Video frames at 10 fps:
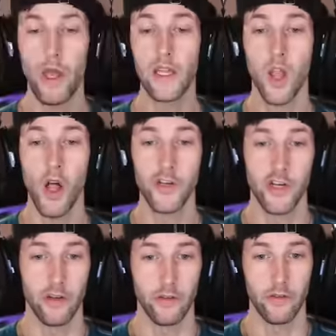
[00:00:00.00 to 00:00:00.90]
Oh, he
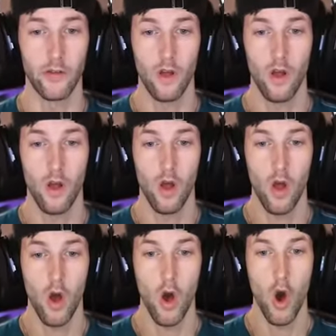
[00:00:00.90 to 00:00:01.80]
lunges.
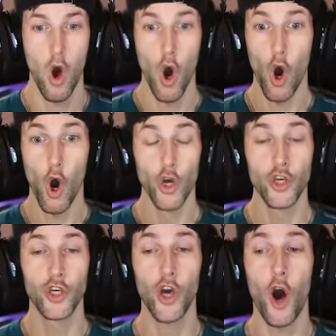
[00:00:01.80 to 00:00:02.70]

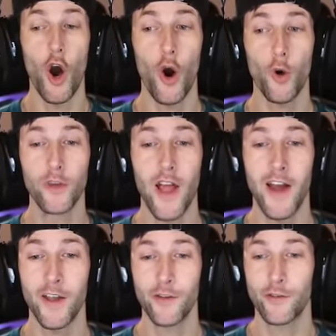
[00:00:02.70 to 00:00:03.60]
Yo,
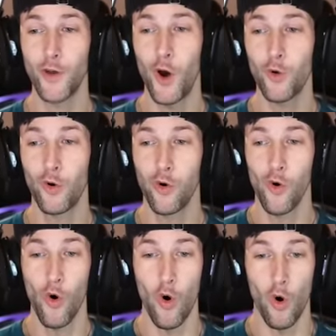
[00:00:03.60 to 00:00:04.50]
that is so
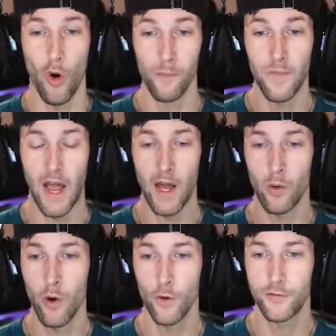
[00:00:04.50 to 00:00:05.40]
cool. I
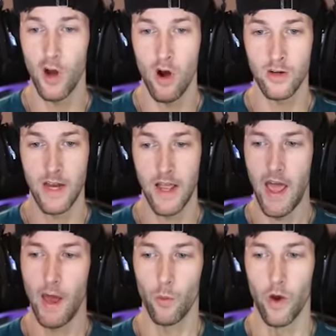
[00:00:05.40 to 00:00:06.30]
don't know if Dog Day
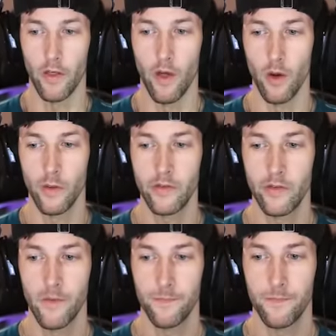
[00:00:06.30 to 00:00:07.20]
had one of
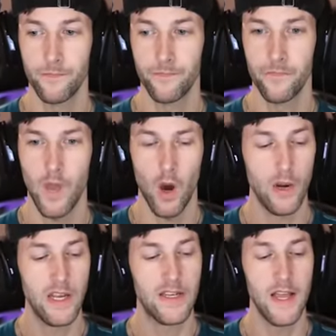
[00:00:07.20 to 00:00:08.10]
those. Oh,
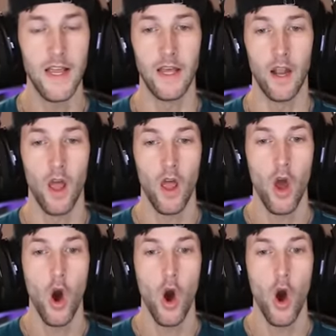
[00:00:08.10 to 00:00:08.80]
he did.